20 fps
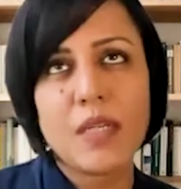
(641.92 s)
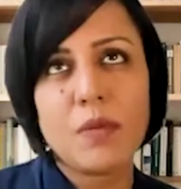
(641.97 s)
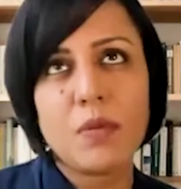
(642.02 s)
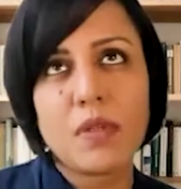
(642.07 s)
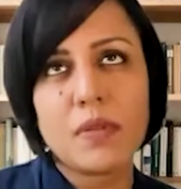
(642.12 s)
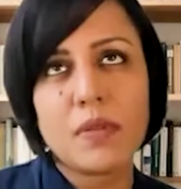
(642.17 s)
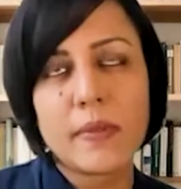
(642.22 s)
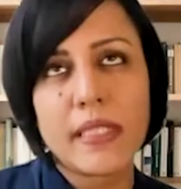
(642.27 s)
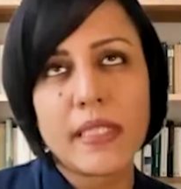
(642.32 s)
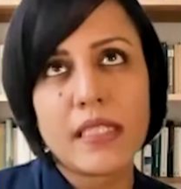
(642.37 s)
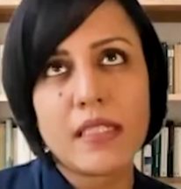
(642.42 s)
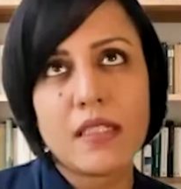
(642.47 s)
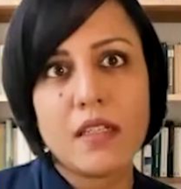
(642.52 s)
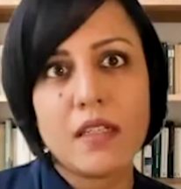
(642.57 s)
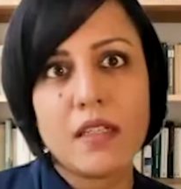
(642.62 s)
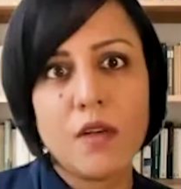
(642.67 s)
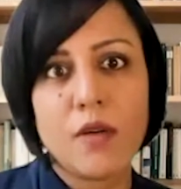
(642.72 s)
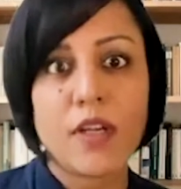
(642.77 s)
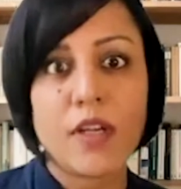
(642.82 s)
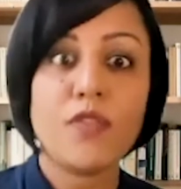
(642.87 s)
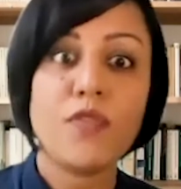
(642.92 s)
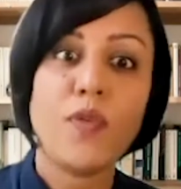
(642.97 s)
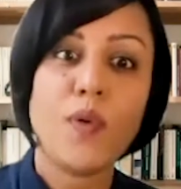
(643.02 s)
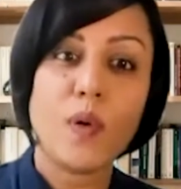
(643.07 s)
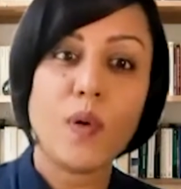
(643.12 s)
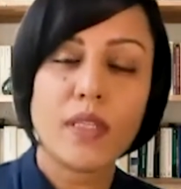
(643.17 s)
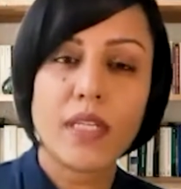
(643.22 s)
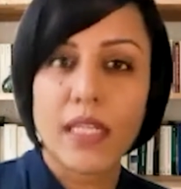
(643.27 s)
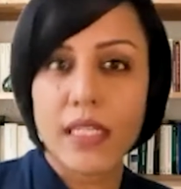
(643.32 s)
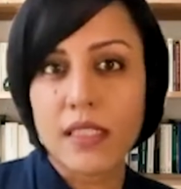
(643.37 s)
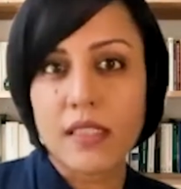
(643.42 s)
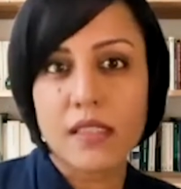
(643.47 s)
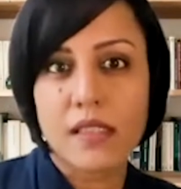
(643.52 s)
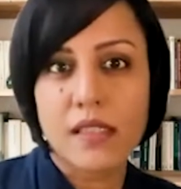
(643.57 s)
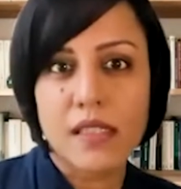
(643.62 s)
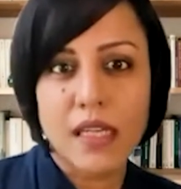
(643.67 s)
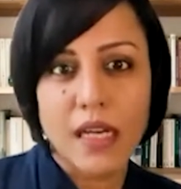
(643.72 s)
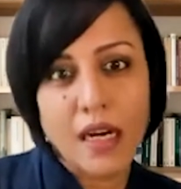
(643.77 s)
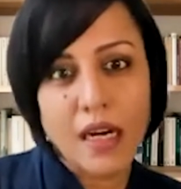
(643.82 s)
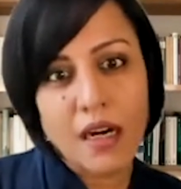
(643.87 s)
probably look at four
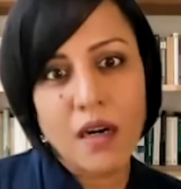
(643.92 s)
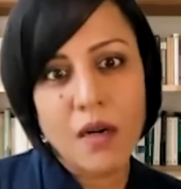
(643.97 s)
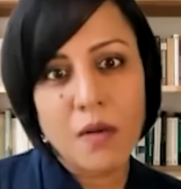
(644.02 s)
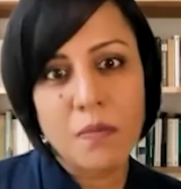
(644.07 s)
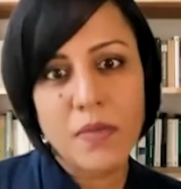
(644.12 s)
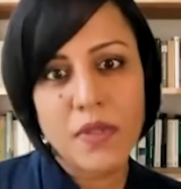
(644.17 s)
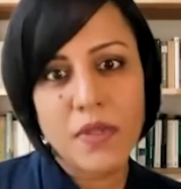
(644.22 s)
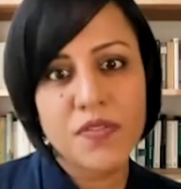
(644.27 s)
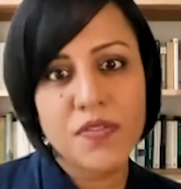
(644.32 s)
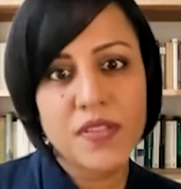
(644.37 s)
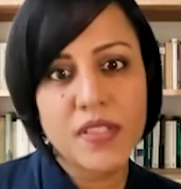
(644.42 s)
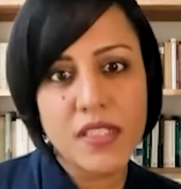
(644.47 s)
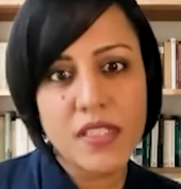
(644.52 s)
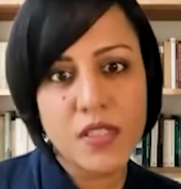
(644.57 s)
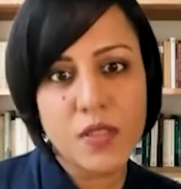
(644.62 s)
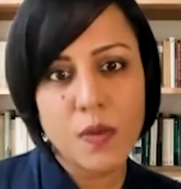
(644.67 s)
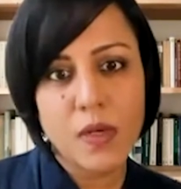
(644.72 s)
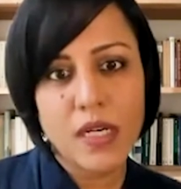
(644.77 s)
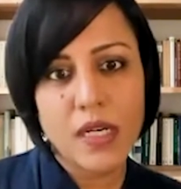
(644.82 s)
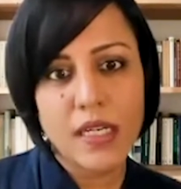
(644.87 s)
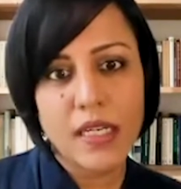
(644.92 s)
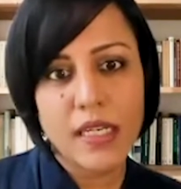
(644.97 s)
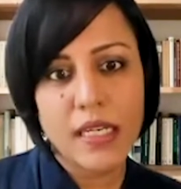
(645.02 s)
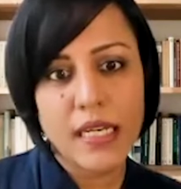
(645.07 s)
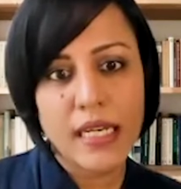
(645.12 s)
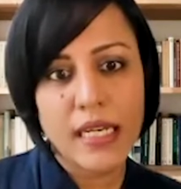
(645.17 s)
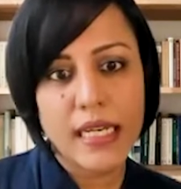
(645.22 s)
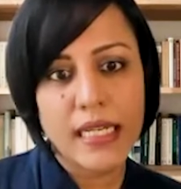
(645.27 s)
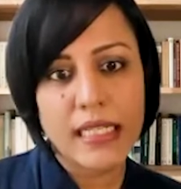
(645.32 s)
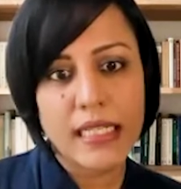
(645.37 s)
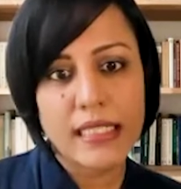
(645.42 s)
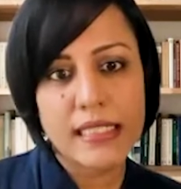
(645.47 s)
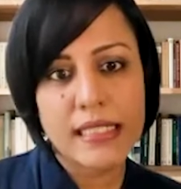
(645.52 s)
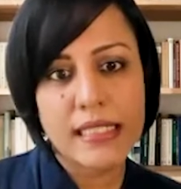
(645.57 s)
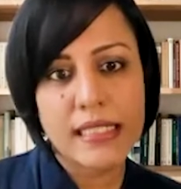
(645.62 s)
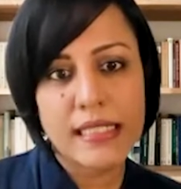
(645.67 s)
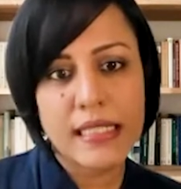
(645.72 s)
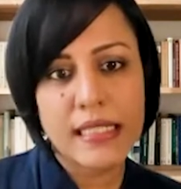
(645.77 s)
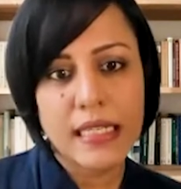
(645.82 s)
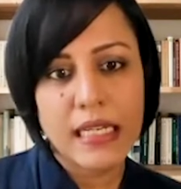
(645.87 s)
things. The first one
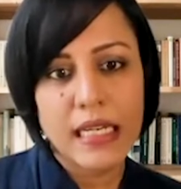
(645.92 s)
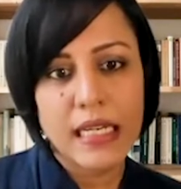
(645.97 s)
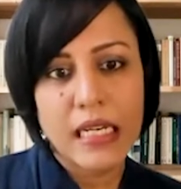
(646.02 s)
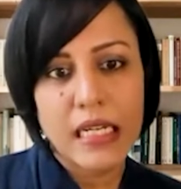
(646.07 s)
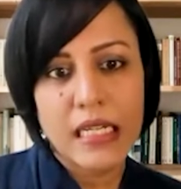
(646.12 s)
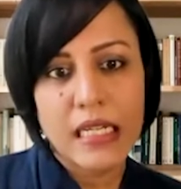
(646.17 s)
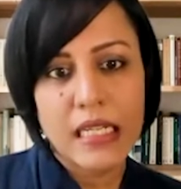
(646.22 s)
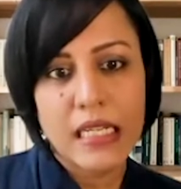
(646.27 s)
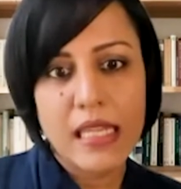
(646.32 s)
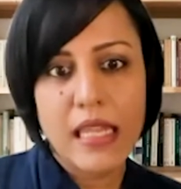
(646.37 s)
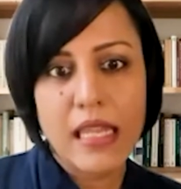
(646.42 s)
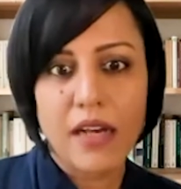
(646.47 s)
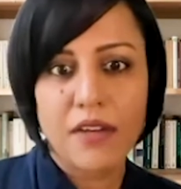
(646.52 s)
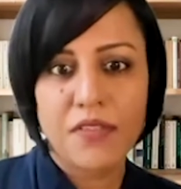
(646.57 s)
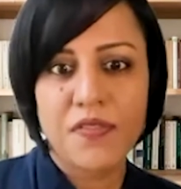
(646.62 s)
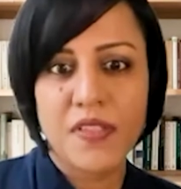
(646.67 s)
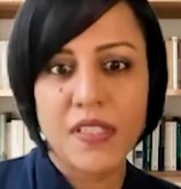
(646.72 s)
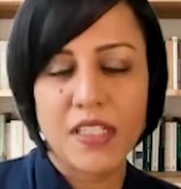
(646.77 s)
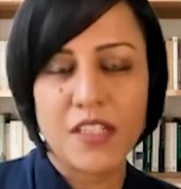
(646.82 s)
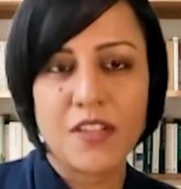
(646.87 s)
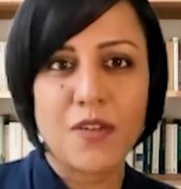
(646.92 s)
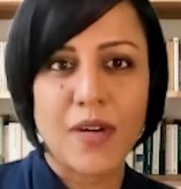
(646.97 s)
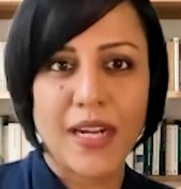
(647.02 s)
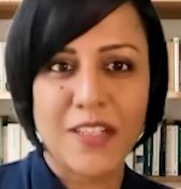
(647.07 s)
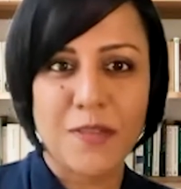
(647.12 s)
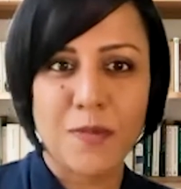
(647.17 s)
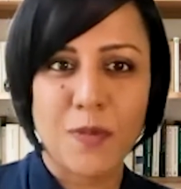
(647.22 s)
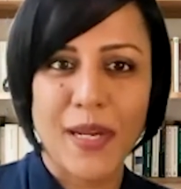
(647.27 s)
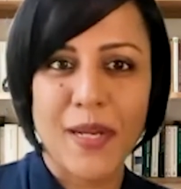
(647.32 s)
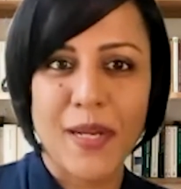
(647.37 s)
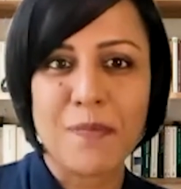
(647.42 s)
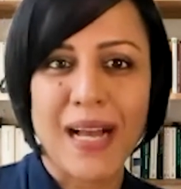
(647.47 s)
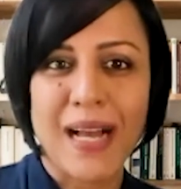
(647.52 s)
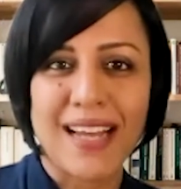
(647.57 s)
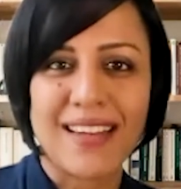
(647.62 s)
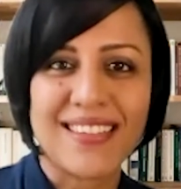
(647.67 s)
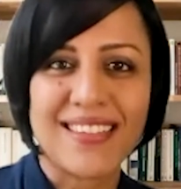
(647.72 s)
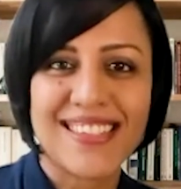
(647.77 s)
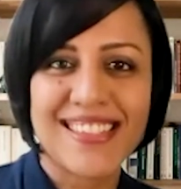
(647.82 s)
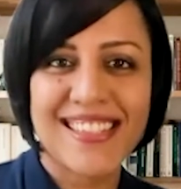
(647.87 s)
is left and right brain
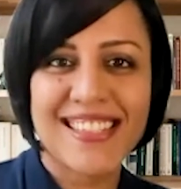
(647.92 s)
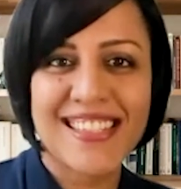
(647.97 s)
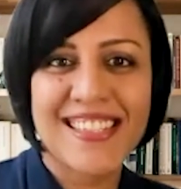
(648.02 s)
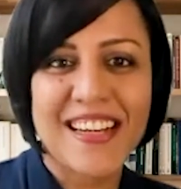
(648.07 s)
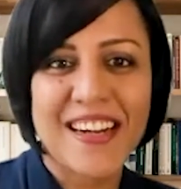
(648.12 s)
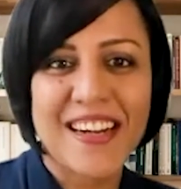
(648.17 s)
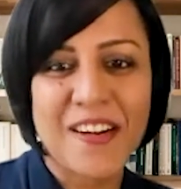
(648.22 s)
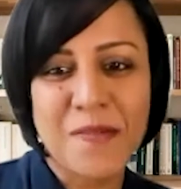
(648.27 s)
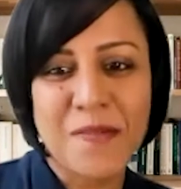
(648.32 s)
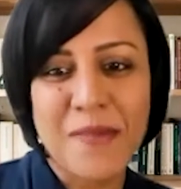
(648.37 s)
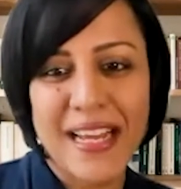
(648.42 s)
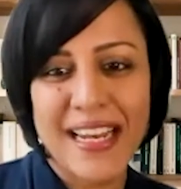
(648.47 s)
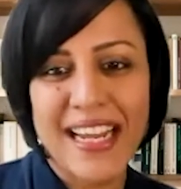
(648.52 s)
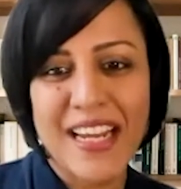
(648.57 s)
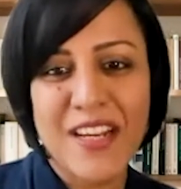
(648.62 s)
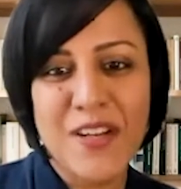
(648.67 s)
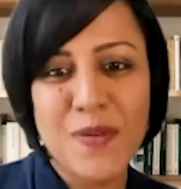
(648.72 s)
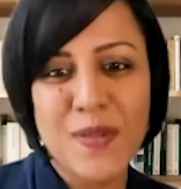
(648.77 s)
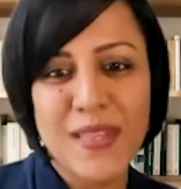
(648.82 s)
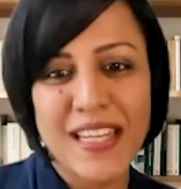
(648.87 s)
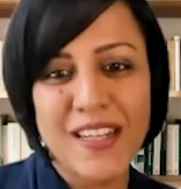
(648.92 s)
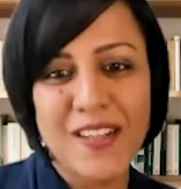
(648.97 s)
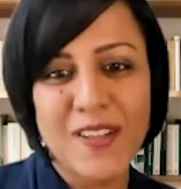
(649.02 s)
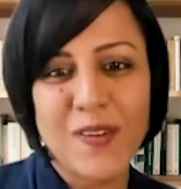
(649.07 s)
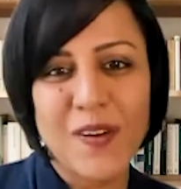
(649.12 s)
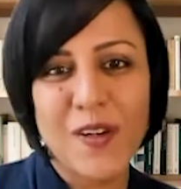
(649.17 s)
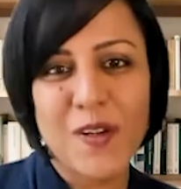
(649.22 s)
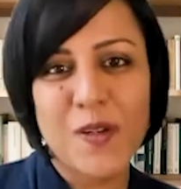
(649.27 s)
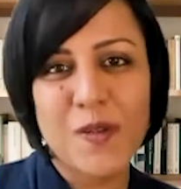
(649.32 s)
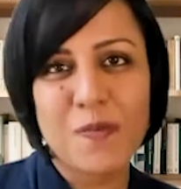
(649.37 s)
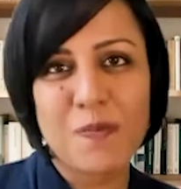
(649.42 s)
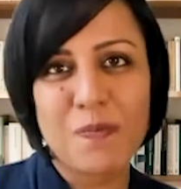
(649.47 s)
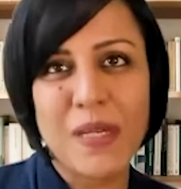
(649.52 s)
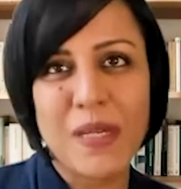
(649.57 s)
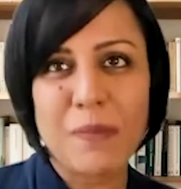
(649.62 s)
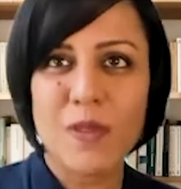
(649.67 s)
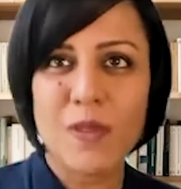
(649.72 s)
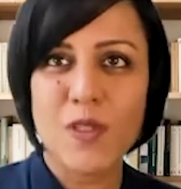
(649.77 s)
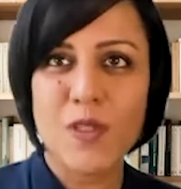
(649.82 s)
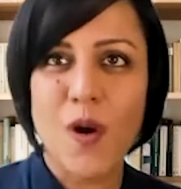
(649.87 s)
balance. And I don't think a lot of
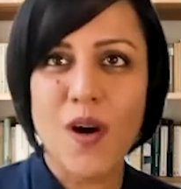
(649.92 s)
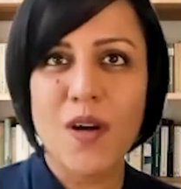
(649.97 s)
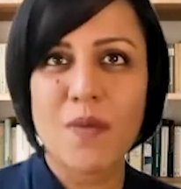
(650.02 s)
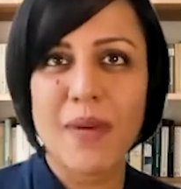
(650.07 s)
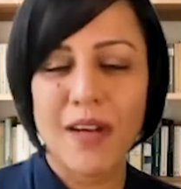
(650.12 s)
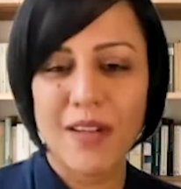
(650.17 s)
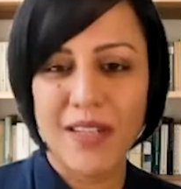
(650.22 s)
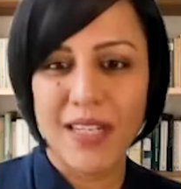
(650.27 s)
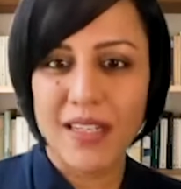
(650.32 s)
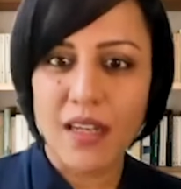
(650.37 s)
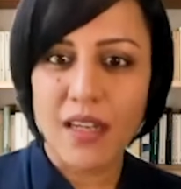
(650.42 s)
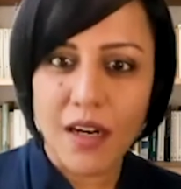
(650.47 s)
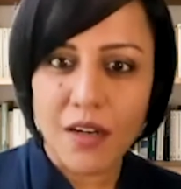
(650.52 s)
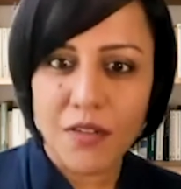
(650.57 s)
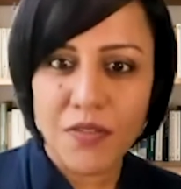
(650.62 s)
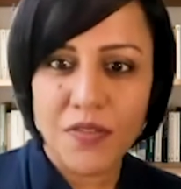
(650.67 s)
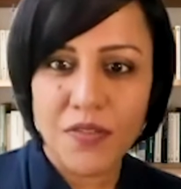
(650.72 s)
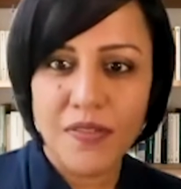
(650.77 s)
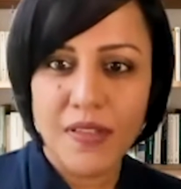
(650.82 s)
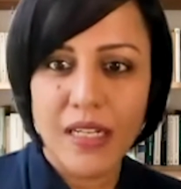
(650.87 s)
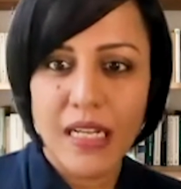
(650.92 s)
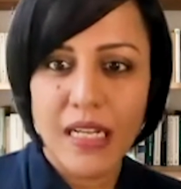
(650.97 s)
people talk about it enough.